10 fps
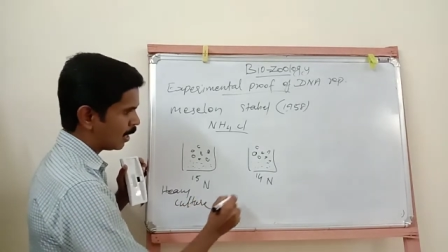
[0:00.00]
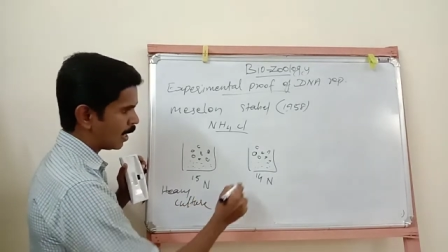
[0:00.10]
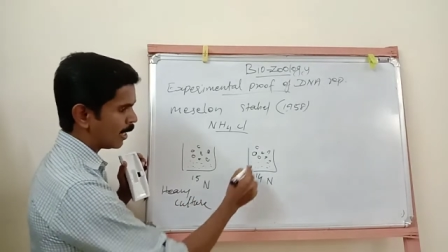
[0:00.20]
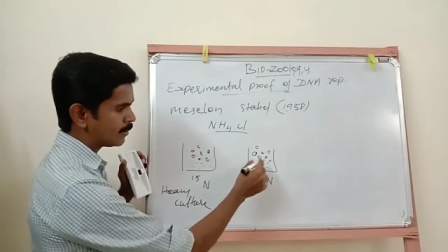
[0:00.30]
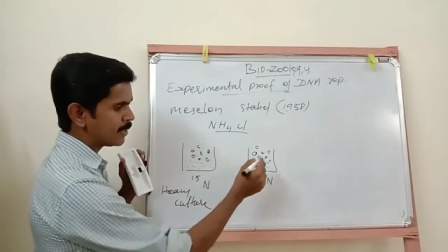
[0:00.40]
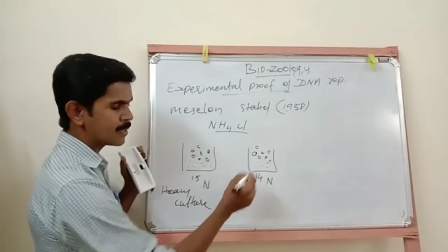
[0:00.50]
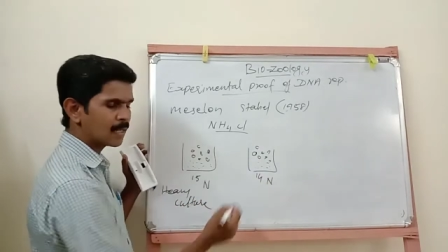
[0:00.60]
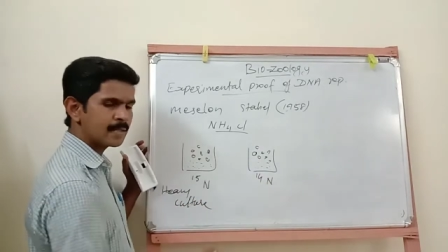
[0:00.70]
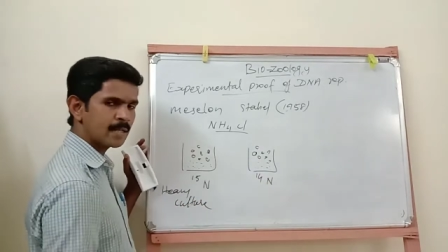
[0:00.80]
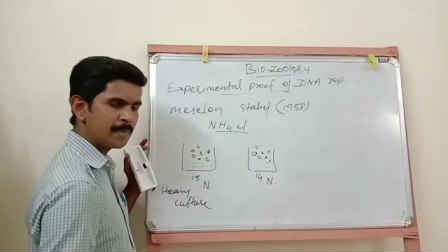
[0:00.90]
and this
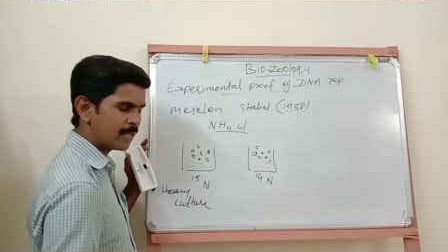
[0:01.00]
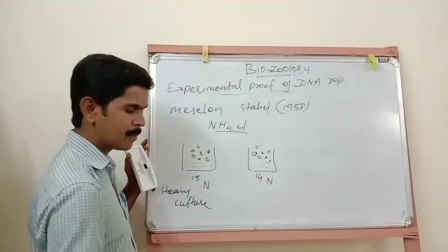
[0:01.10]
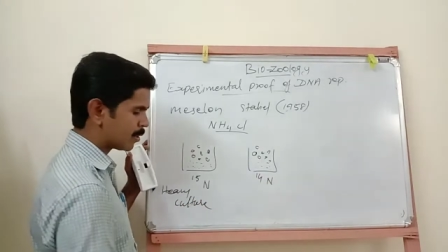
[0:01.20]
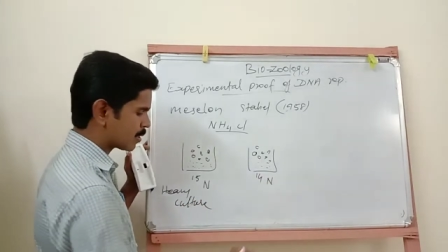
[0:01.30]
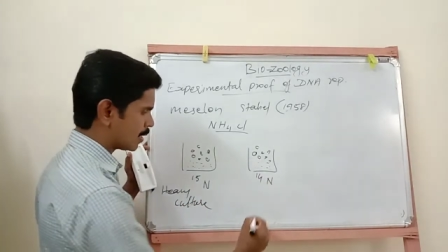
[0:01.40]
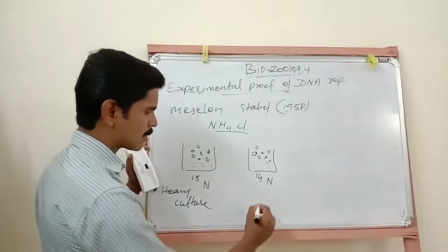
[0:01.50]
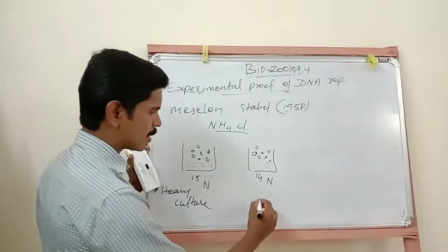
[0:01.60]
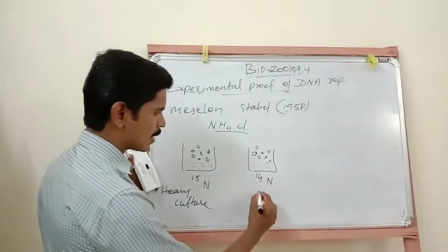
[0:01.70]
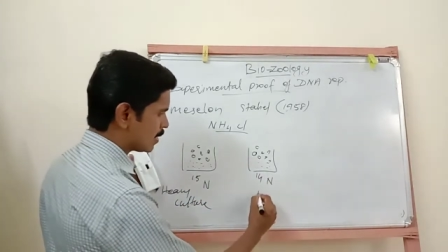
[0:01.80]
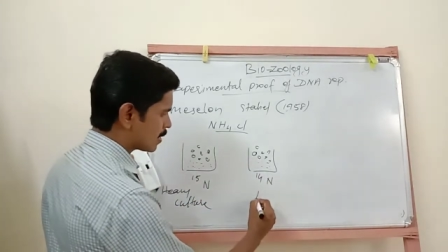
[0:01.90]
culture medium was
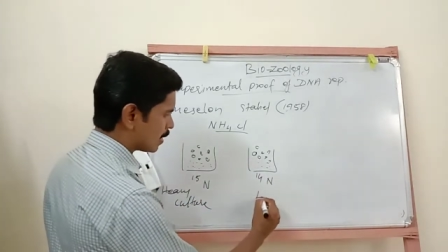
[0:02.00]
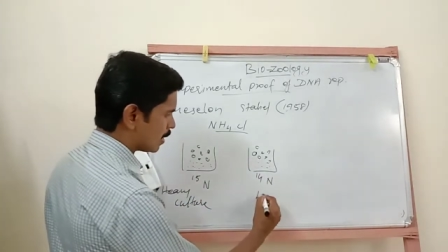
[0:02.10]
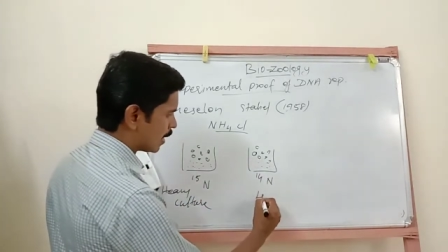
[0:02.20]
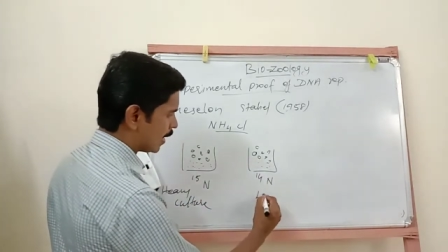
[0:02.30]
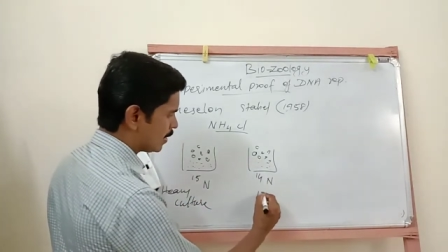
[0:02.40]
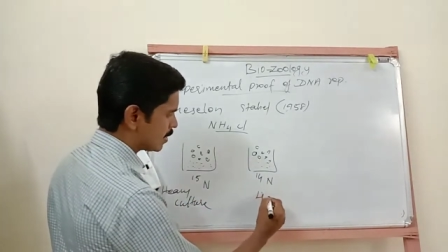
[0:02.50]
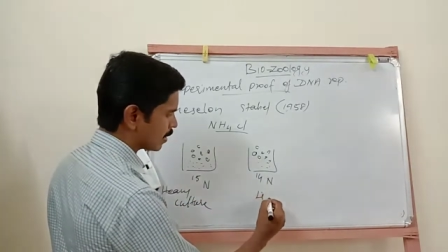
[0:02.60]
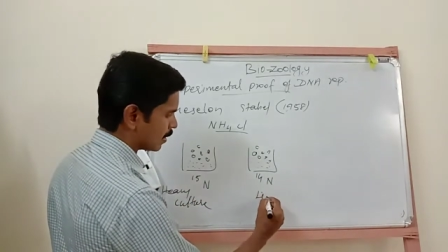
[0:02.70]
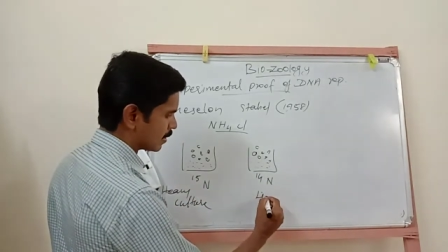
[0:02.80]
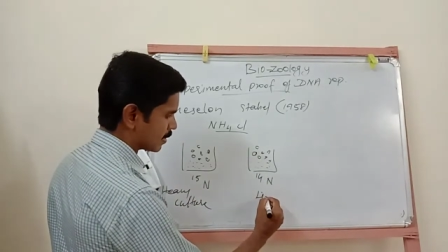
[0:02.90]
considered as light
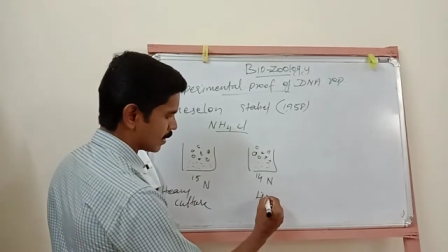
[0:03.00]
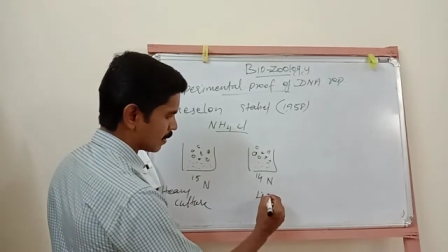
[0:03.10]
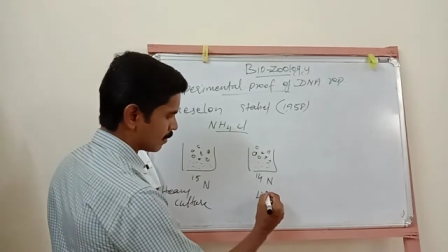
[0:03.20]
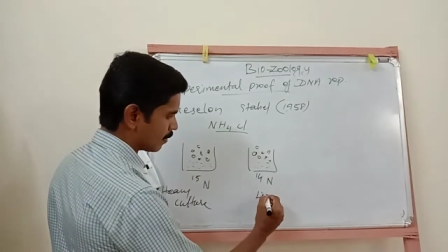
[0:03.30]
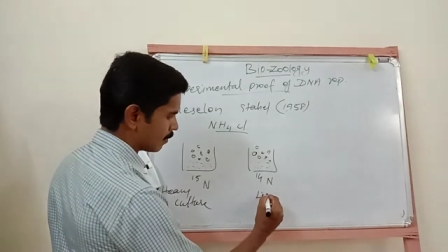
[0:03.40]
culture.